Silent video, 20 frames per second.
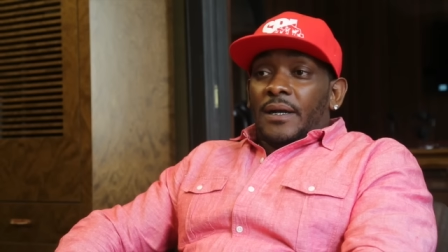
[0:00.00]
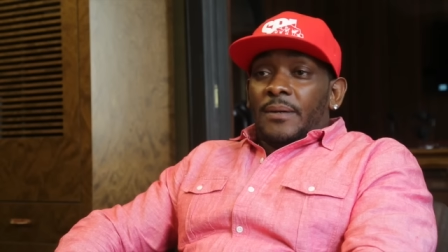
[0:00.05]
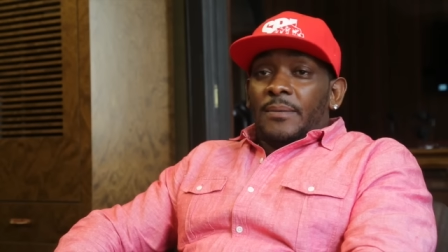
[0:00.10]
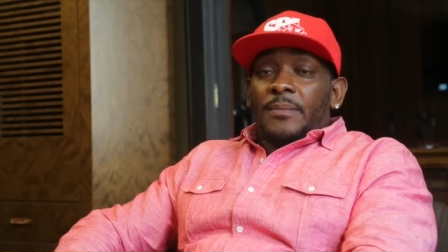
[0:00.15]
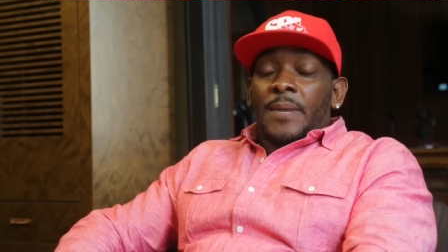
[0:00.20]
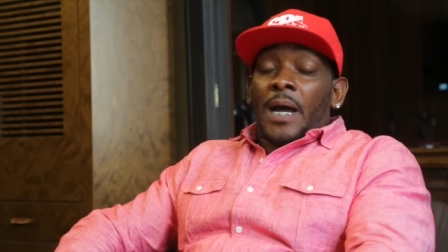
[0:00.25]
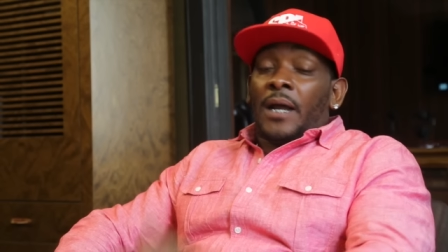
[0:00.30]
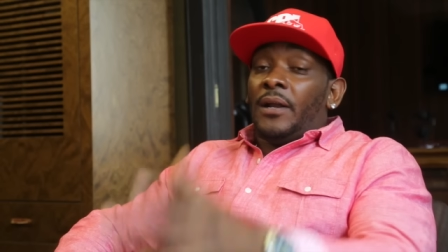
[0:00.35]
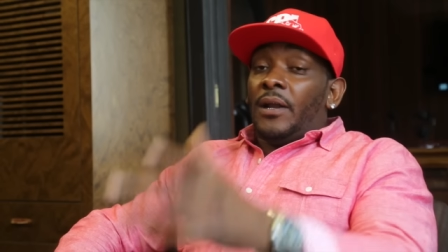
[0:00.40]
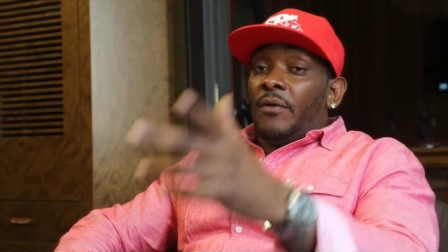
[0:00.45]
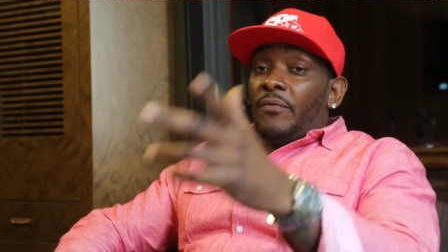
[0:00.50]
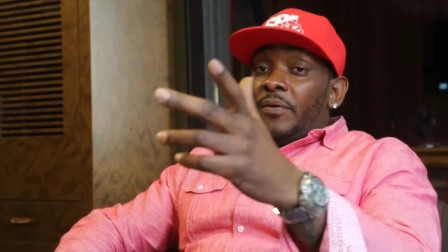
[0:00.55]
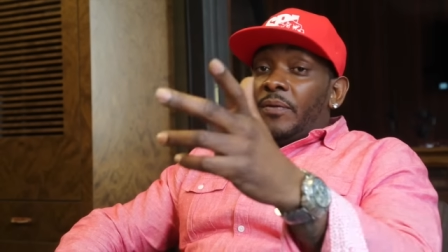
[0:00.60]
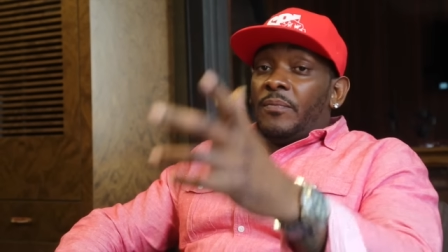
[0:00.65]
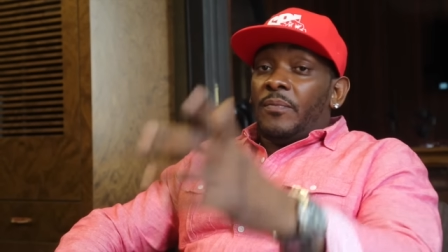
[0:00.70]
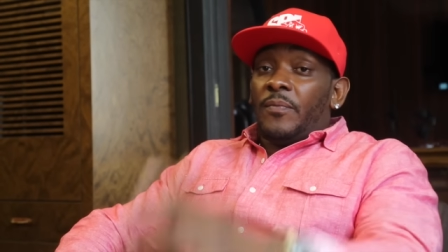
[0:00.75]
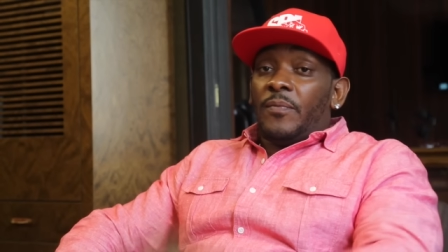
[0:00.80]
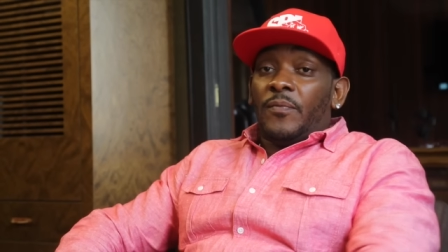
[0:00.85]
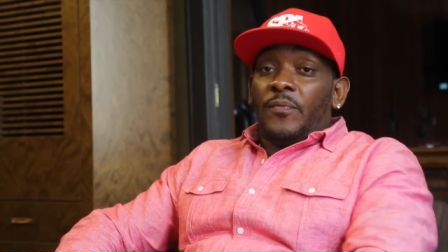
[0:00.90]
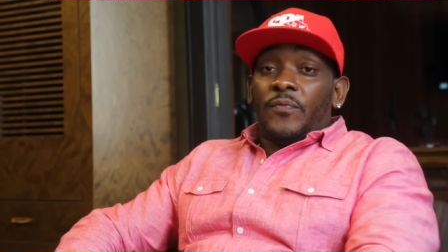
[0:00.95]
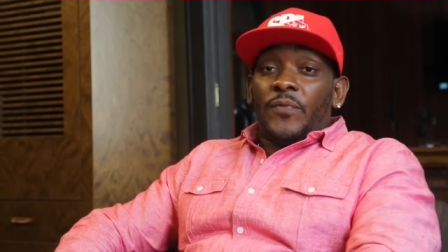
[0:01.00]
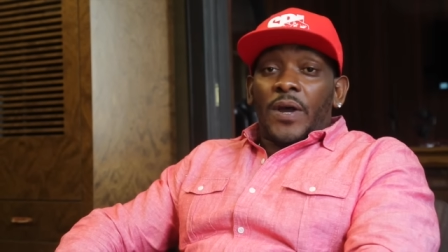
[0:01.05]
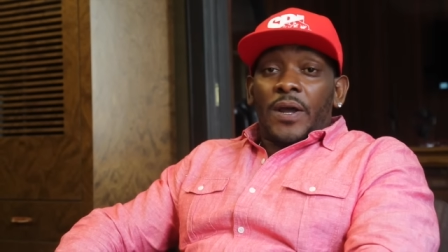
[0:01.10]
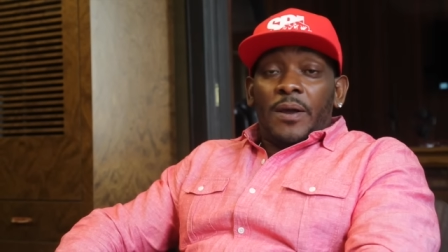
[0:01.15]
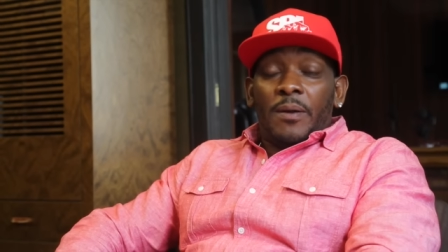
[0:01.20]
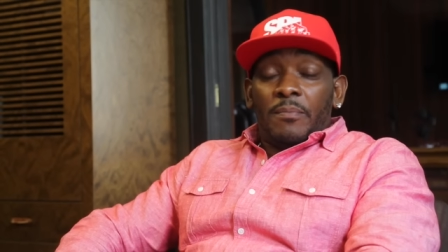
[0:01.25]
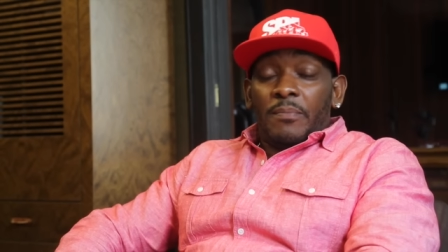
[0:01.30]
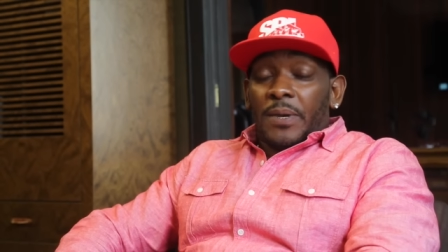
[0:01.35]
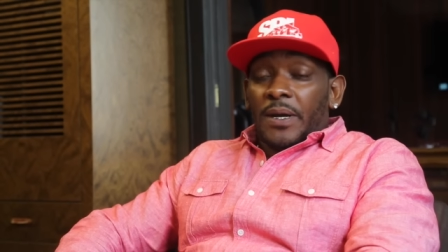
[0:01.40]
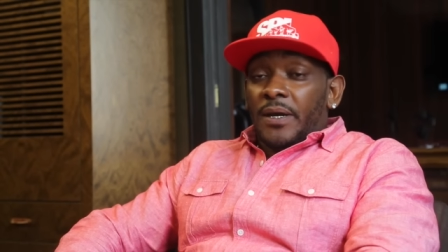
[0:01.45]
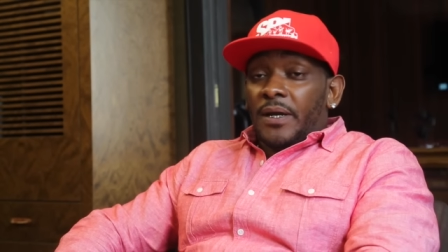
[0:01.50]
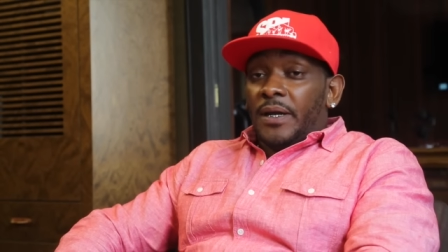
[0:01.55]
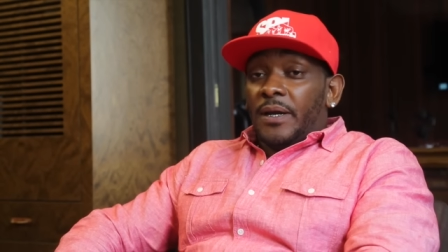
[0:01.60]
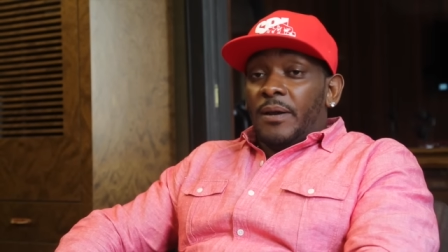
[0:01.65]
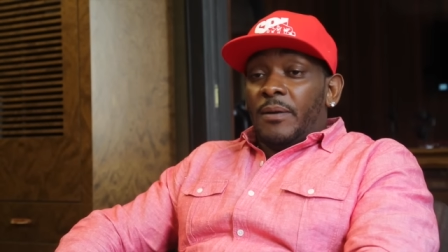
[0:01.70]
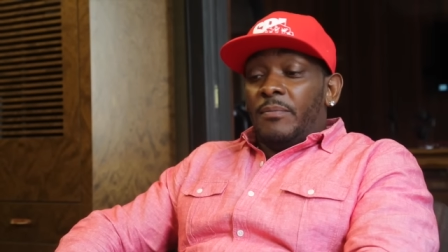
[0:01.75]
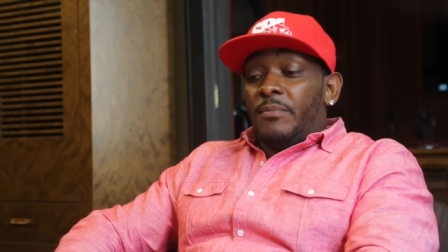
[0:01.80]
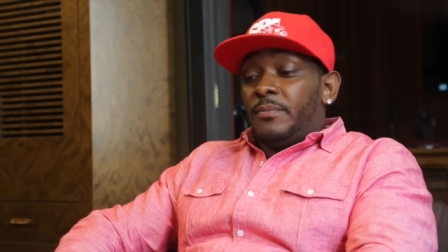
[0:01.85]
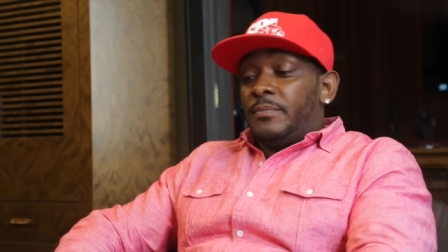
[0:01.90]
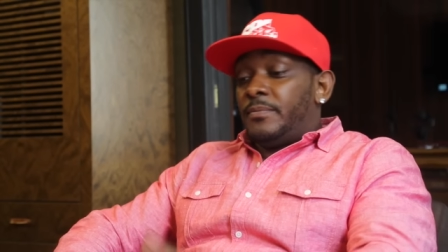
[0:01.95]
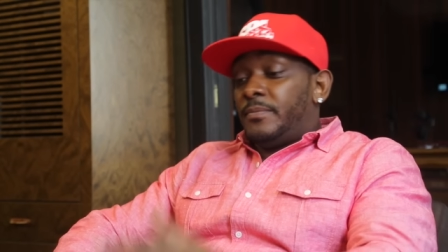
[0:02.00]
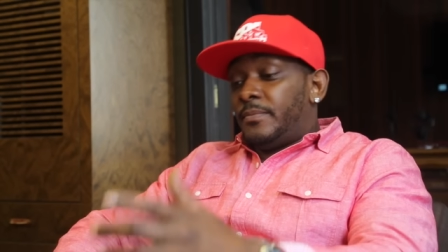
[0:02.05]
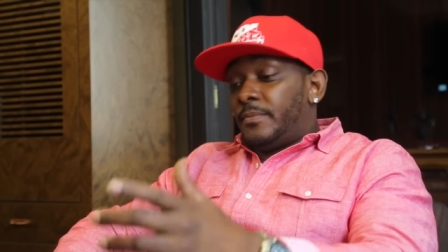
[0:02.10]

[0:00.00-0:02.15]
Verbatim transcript: uh, I love him for him being him.